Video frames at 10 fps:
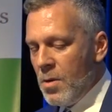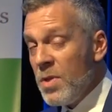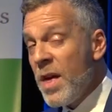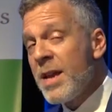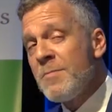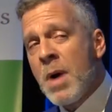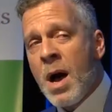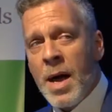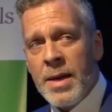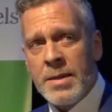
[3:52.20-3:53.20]
With that in
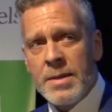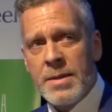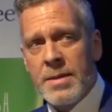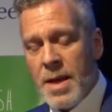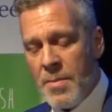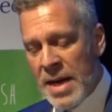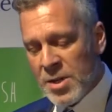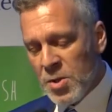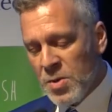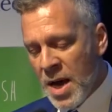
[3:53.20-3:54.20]
mind,
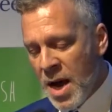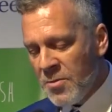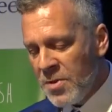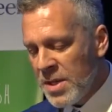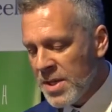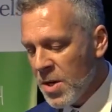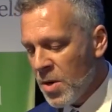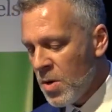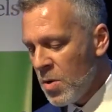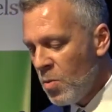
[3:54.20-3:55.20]
about two and a half years
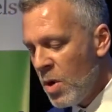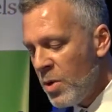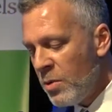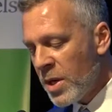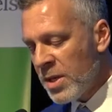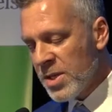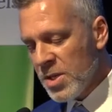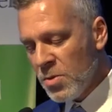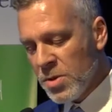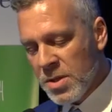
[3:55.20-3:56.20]
ago, when we were
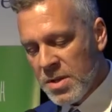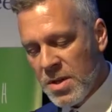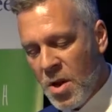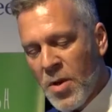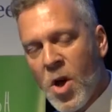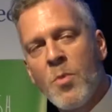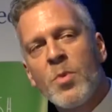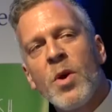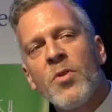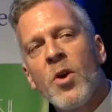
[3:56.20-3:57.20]
consulted on the
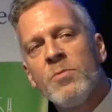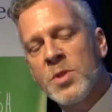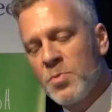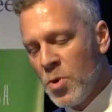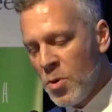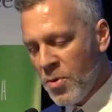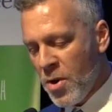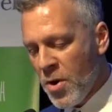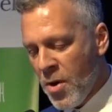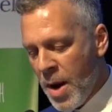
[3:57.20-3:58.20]
Commonwealth Home Support
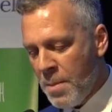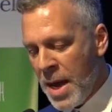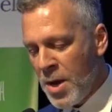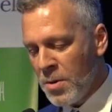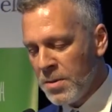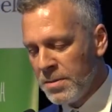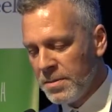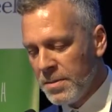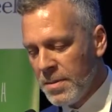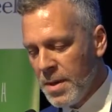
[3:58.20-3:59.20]
Program manual,
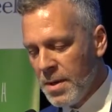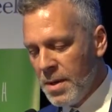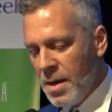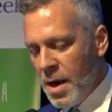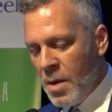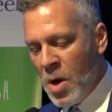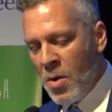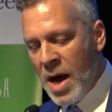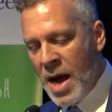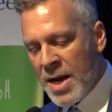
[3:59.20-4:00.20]
AMOWA